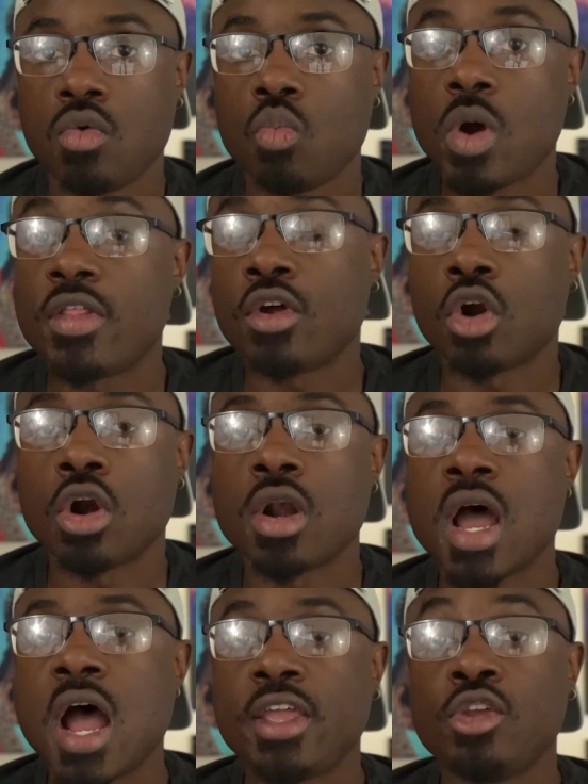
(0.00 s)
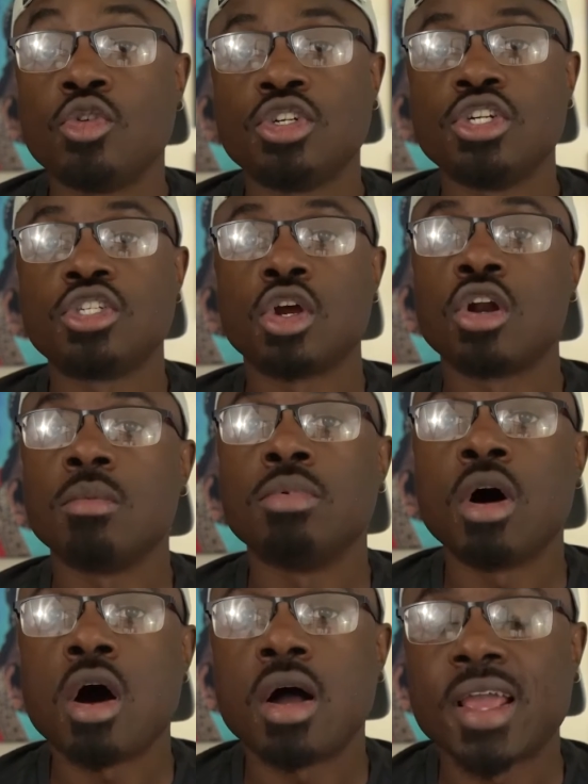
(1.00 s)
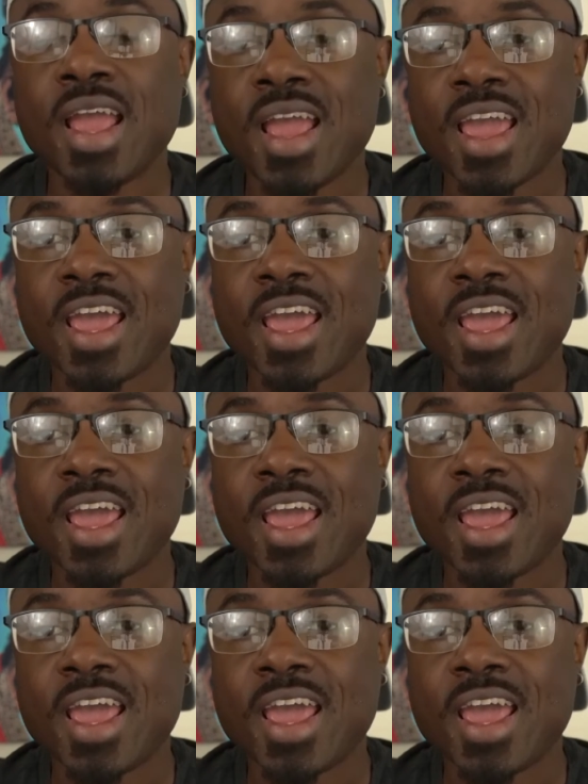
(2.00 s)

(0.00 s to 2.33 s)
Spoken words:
whether or not you should start a blog.